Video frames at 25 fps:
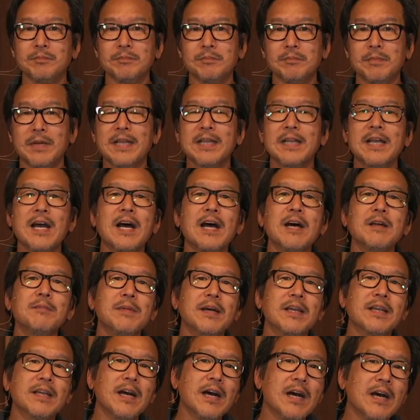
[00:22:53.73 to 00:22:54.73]
My
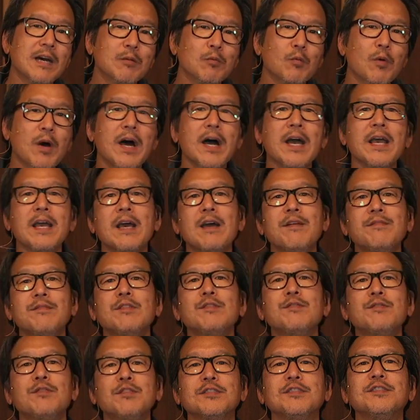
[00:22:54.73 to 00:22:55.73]
God, why have you
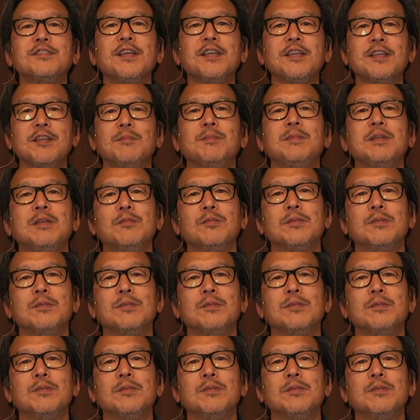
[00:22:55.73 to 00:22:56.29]
forsaken me?